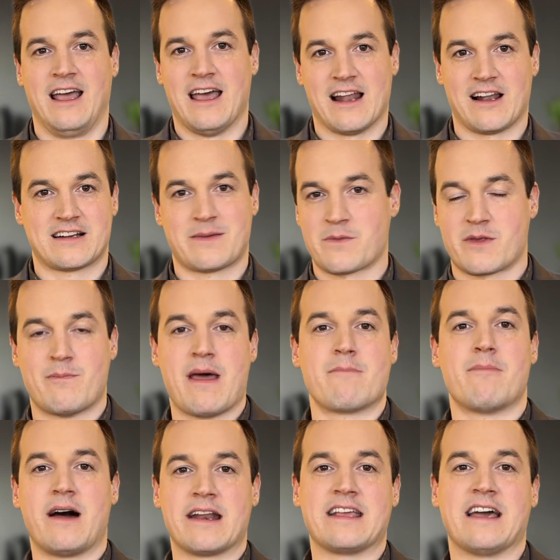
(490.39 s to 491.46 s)
a lot of times spend
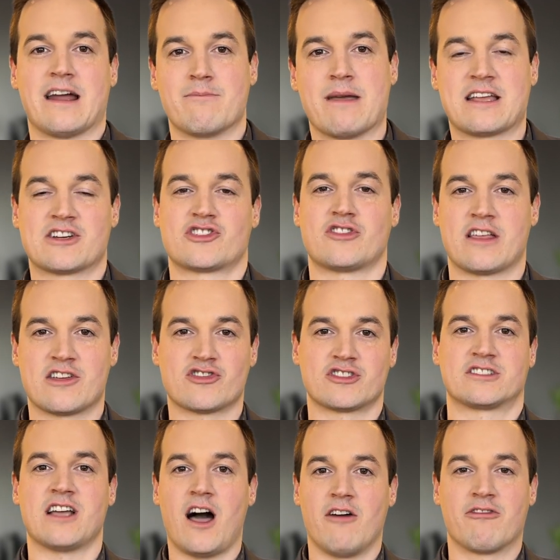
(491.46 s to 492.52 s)
money on making sure that your
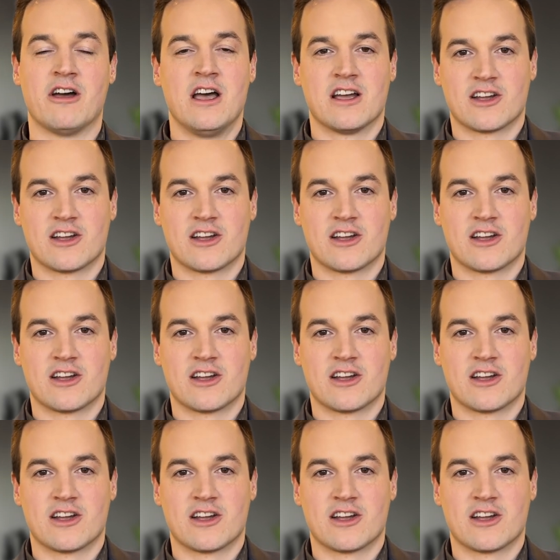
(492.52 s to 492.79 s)
stuff